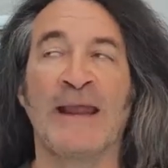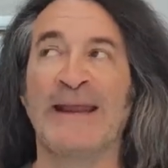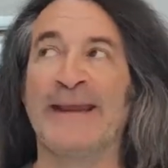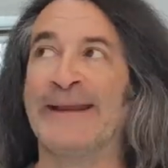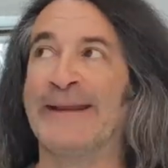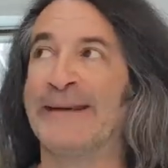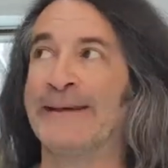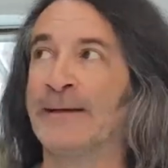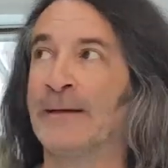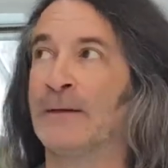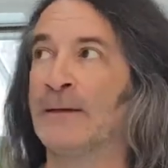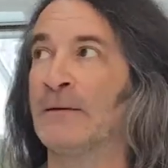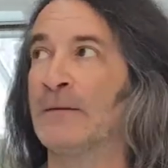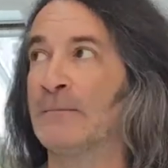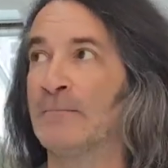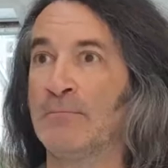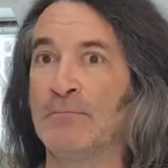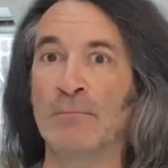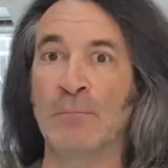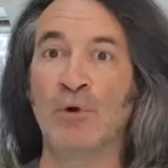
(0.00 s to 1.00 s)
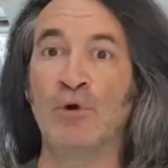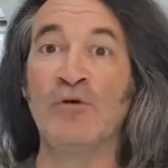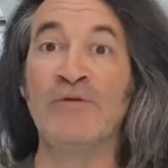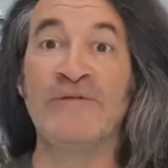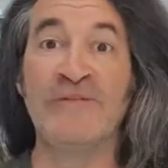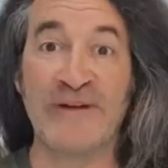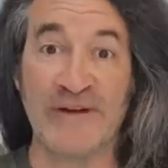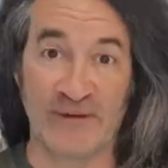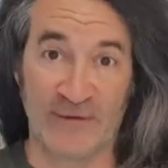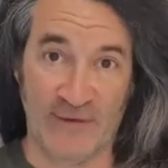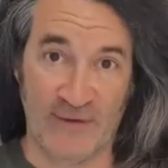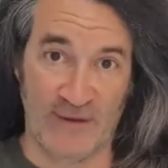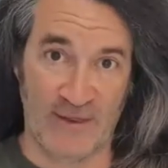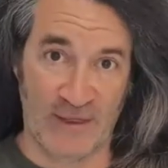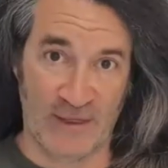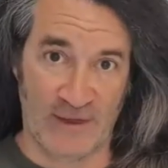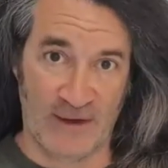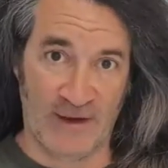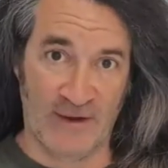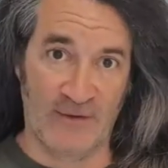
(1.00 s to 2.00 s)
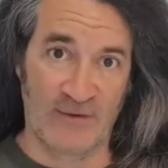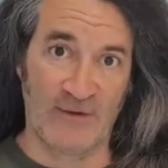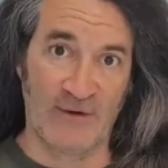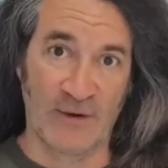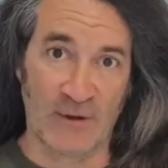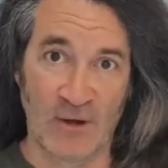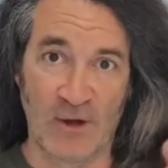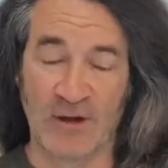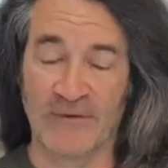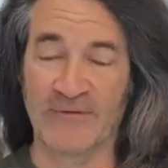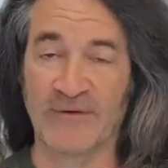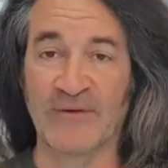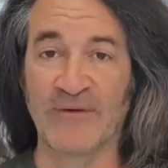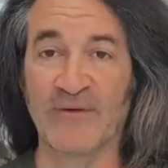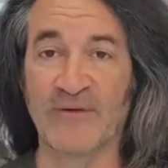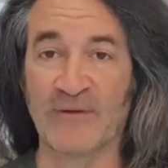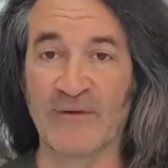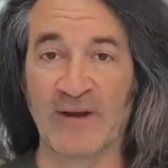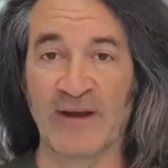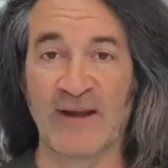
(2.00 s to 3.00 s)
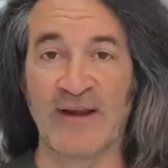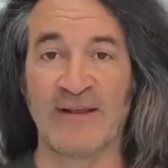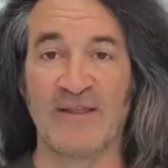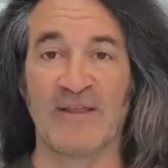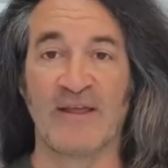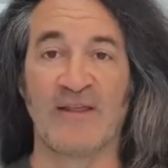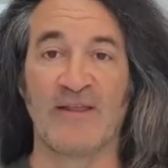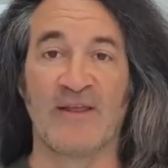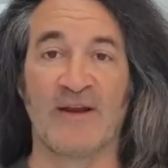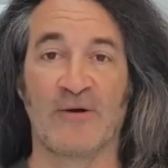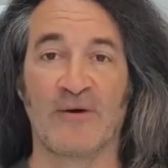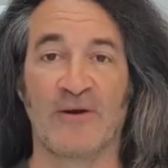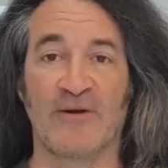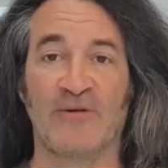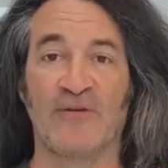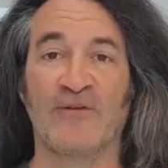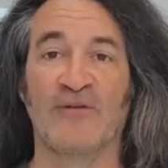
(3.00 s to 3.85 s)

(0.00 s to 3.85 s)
in movies and things, you'll often see that there